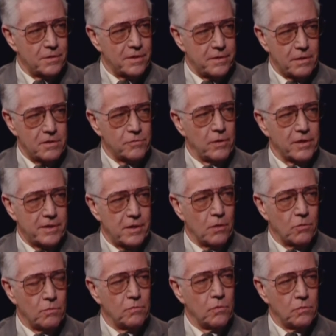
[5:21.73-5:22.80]
There is really no
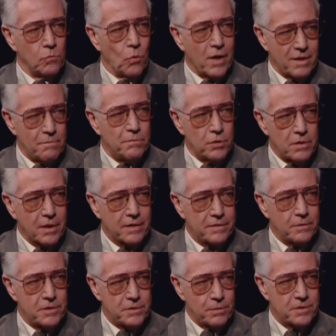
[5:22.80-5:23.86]
one book,
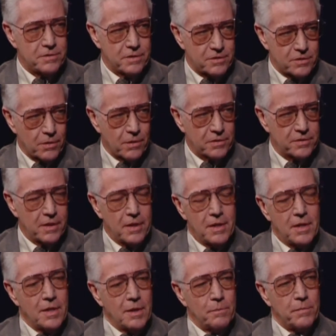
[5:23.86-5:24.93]
which was the source.
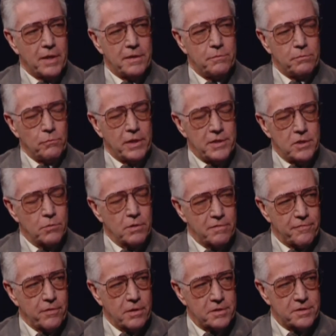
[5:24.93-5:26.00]
But when you were
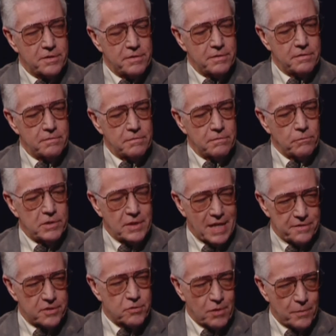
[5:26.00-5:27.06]
first When you had
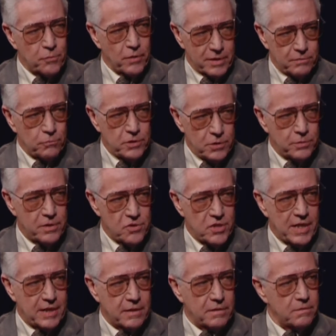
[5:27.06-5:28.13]
the script written, you and
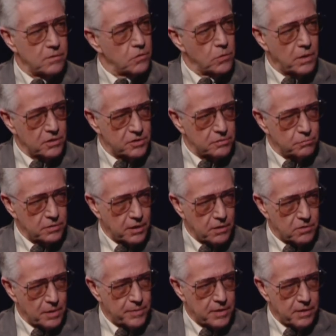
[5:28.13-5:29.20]
Jean, and who else
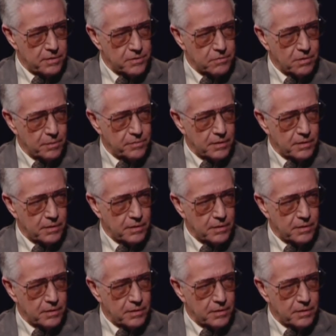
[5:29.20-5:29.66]
contributed to the script?